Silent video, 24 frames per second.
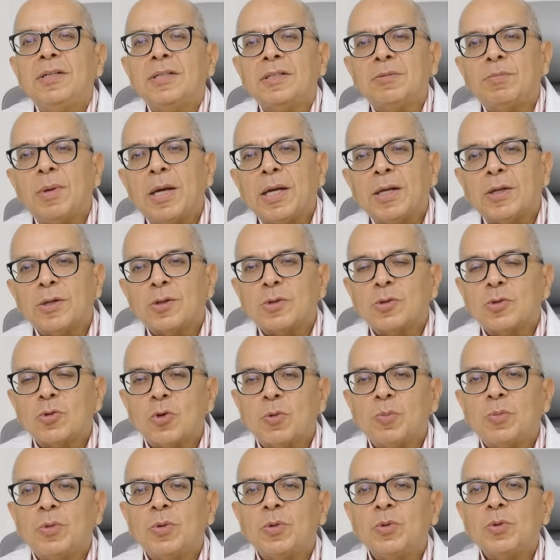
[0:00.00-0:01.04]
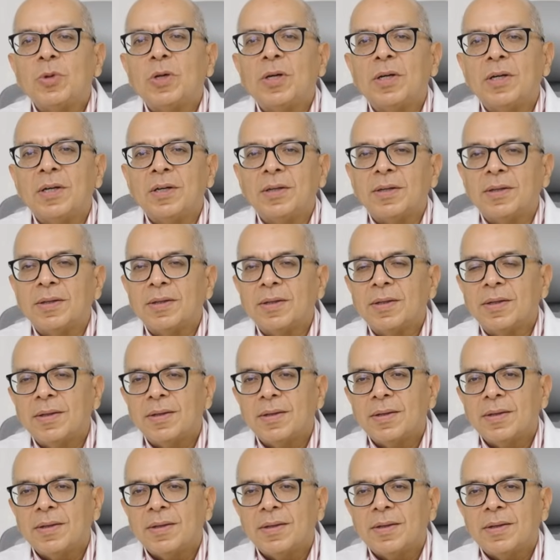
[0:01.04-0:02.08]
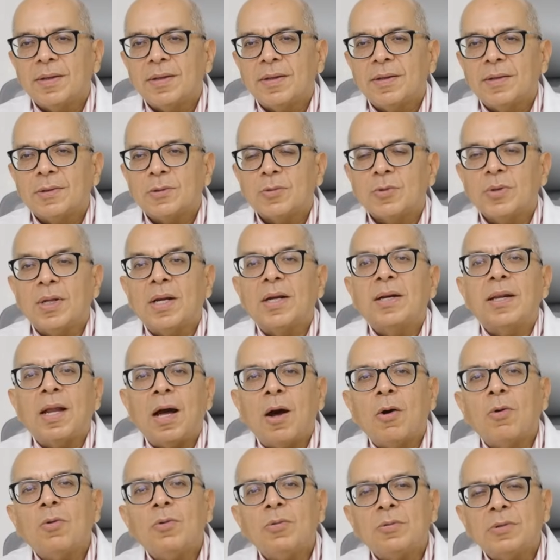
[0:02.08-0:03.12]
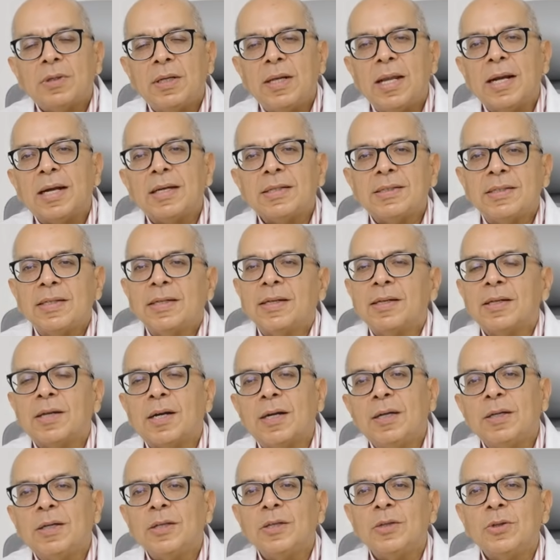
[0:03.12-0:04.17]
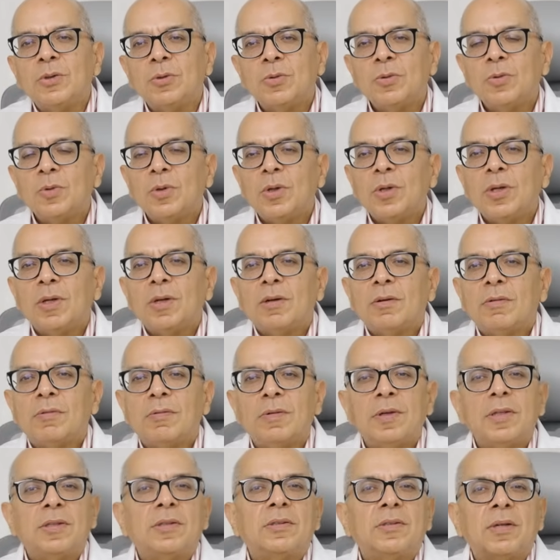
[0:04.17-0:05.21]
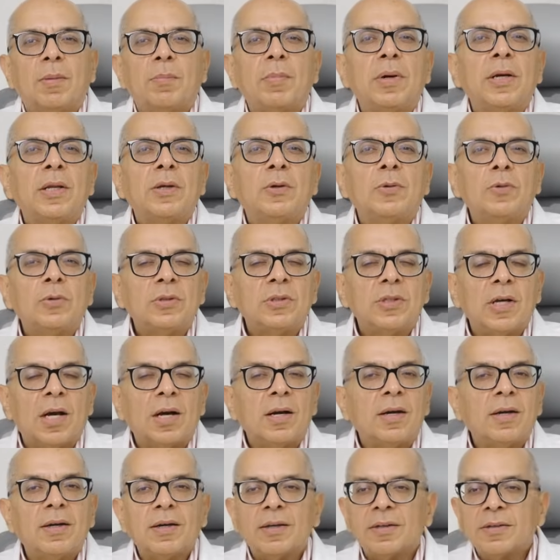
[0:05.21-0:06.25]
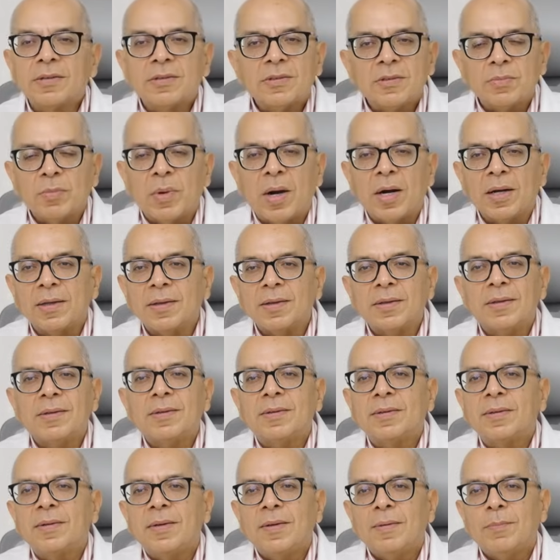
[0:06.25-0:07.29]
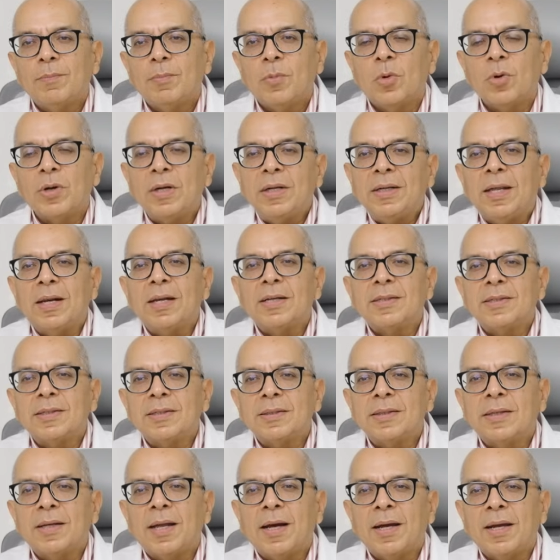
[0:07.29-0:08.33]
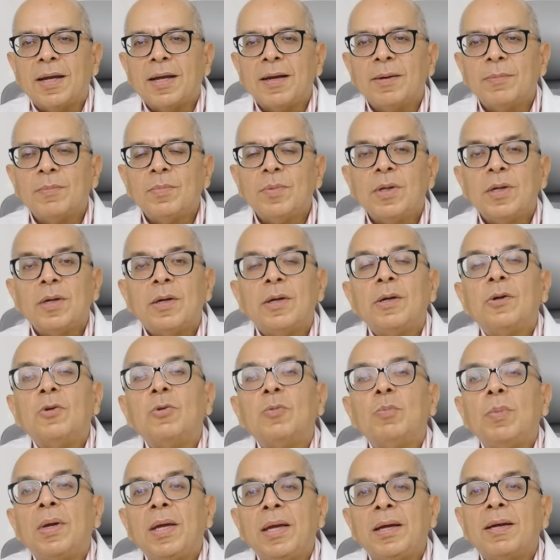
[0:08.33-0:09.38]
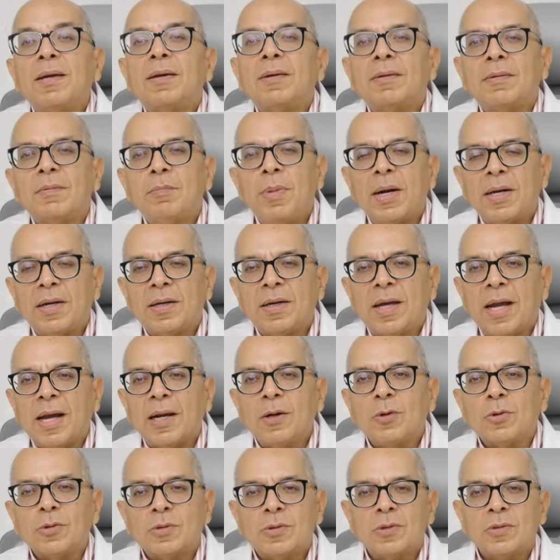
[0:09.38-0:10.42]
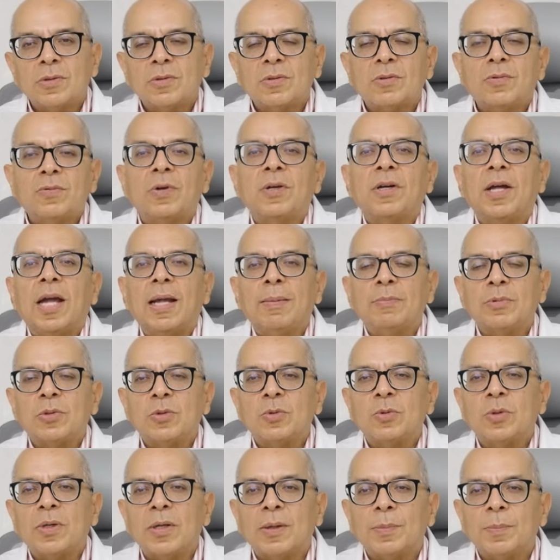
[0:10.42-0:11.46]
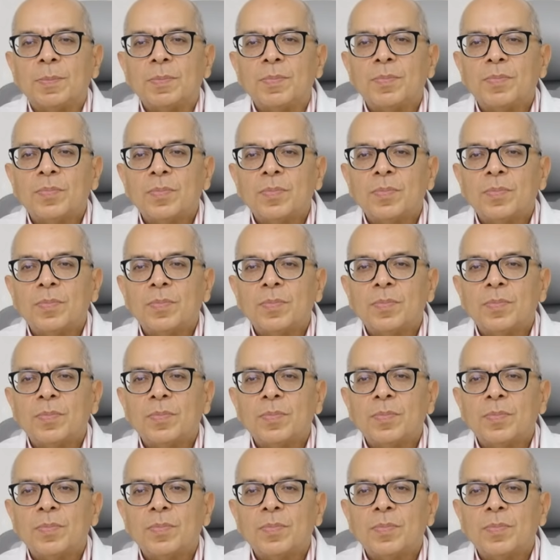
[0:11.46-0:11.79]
this microscope to her so that now the legacy can continue with somebody who's younger, smarter, more intelligent than I am, to make better diagnosis for times to come.